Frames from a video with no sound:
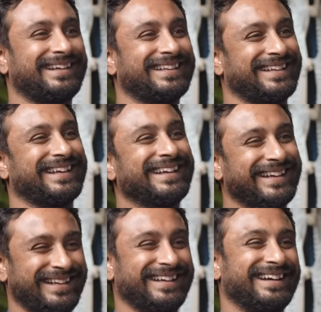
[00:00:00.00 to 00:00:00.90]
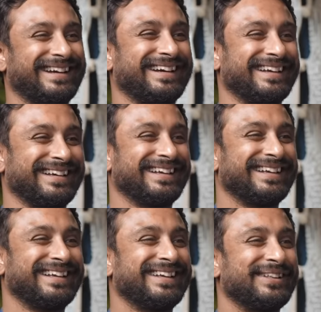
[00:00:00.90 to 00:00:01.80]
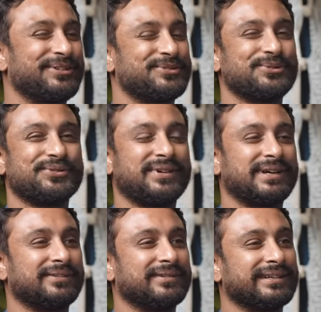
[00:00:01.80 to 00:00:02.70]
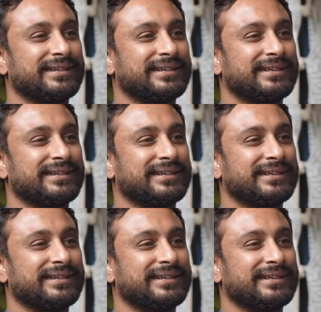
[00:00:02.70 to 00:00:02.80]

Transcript: Far. yeah, they're so far away.